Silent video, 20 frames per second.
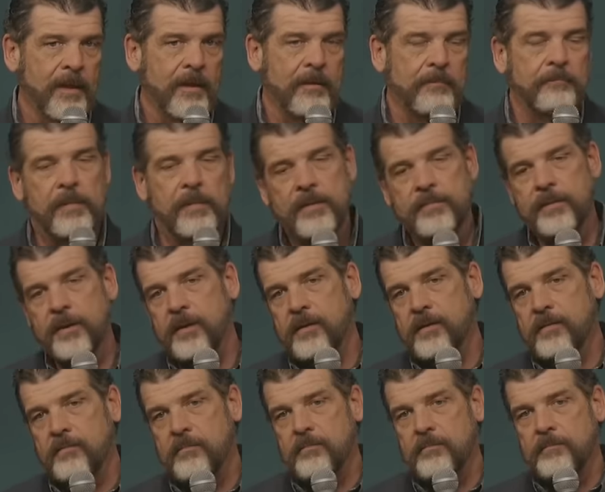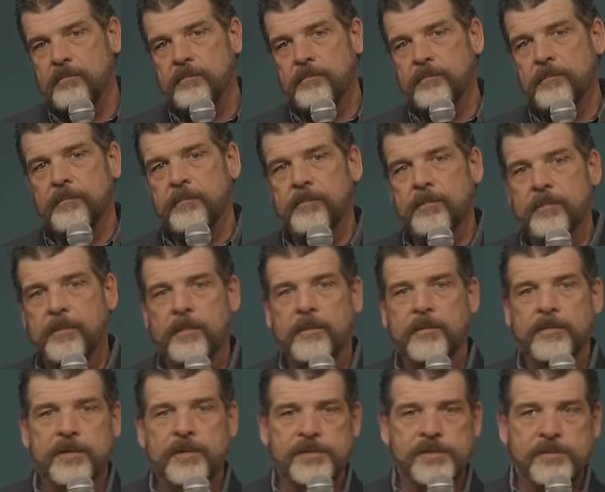Maybe
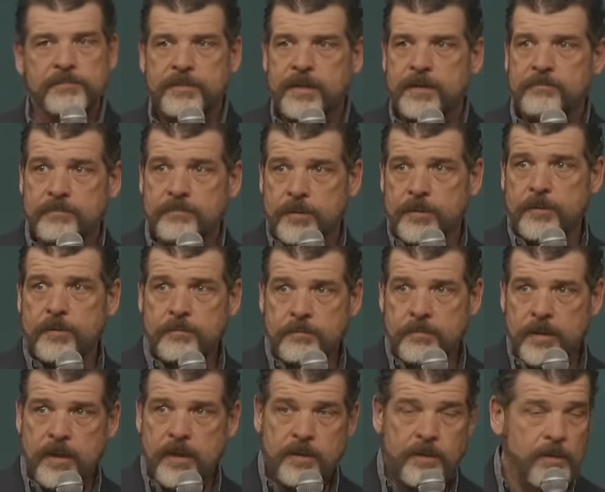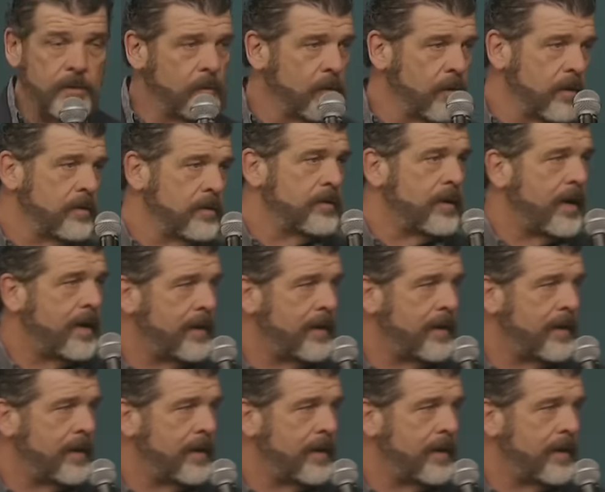there's a big boom in your word right